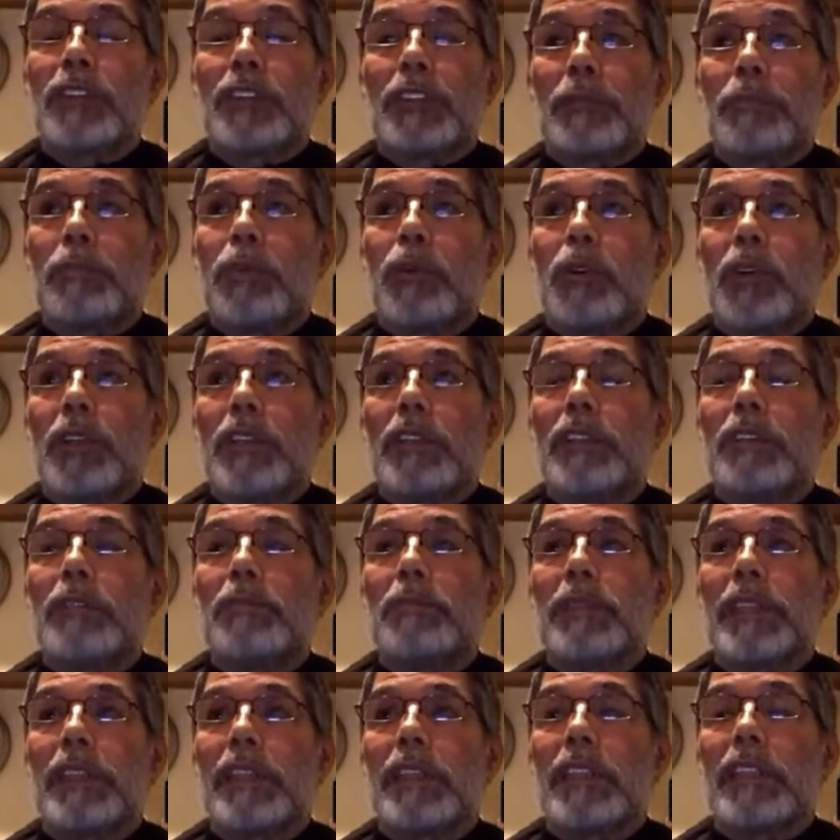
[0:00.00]
It's
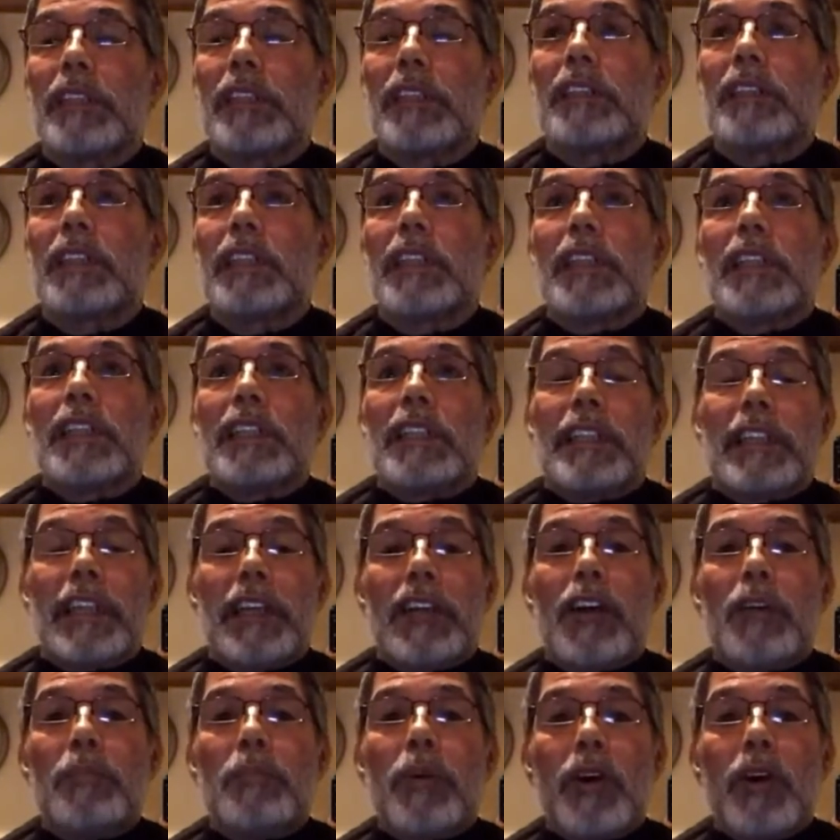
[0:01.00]
important because
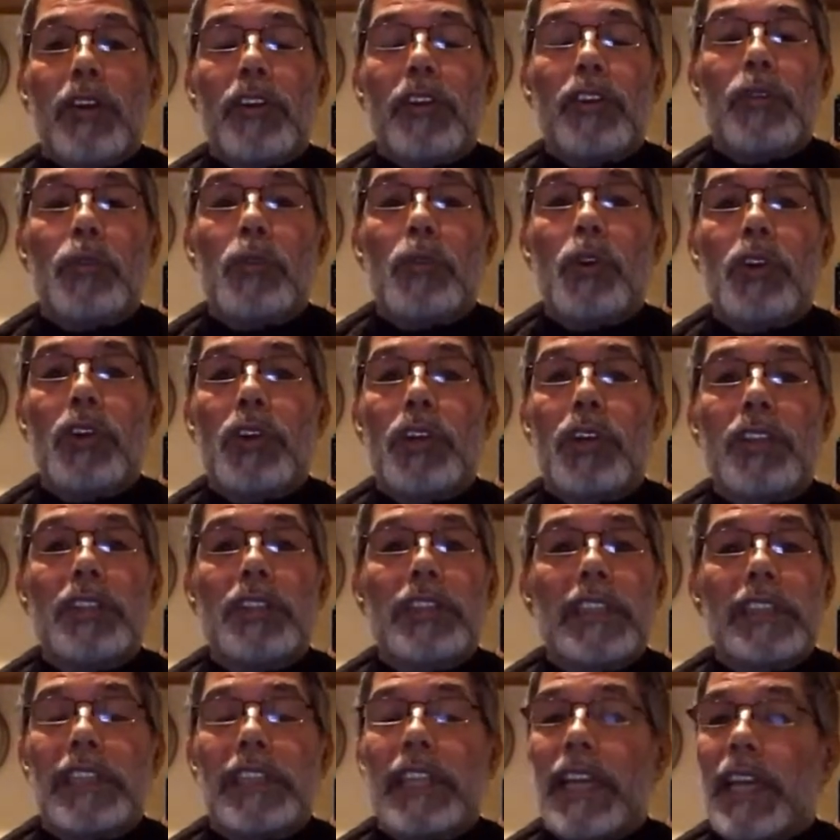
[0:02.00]
they are part of the
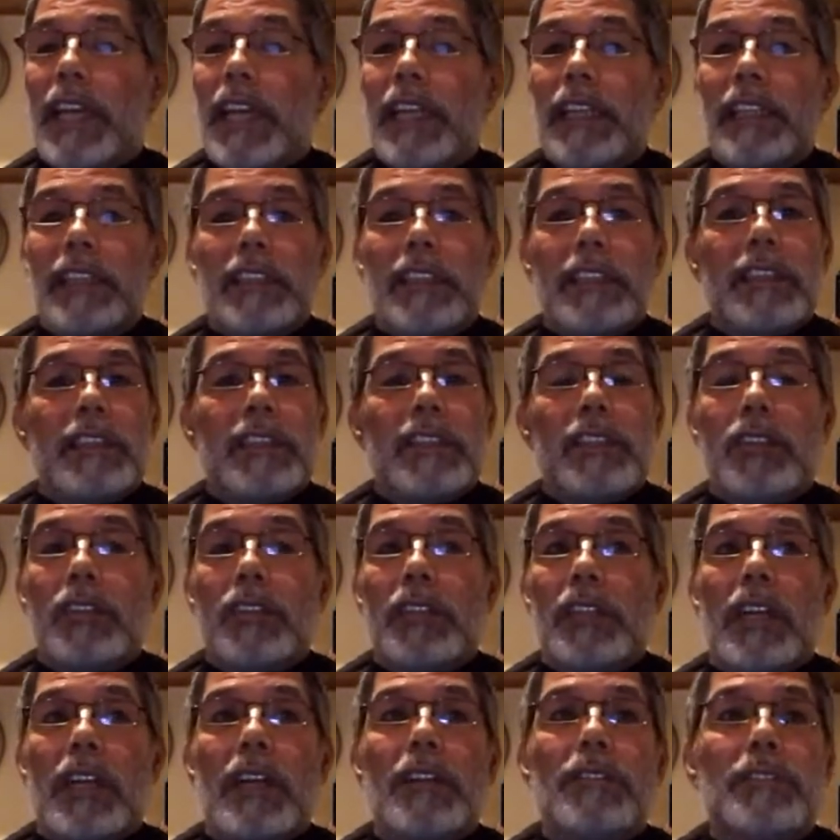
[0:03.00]
world and they
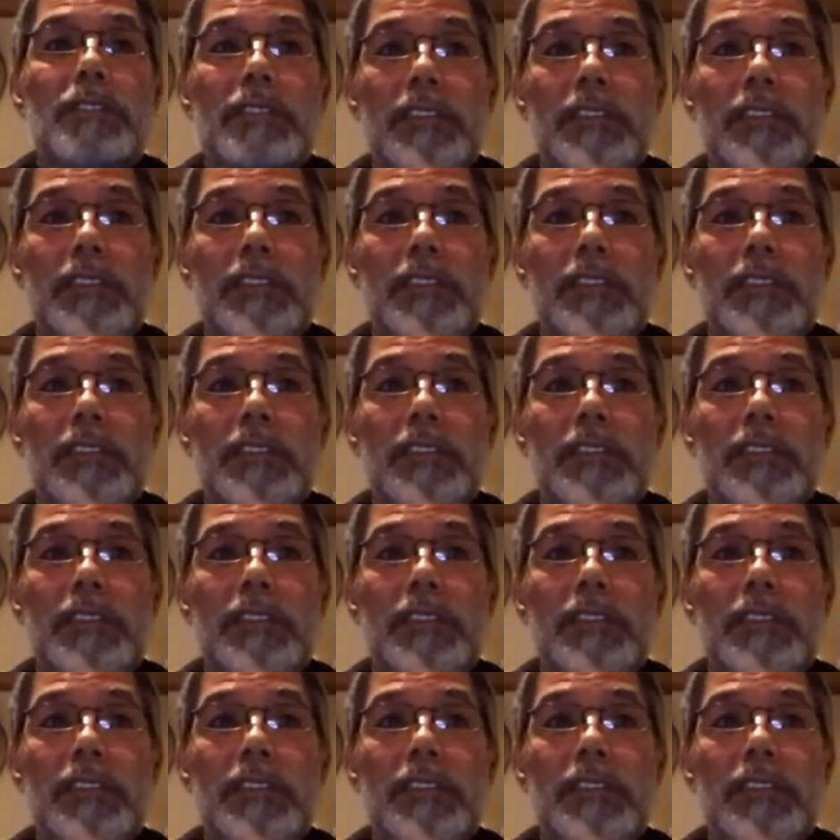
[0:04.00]
love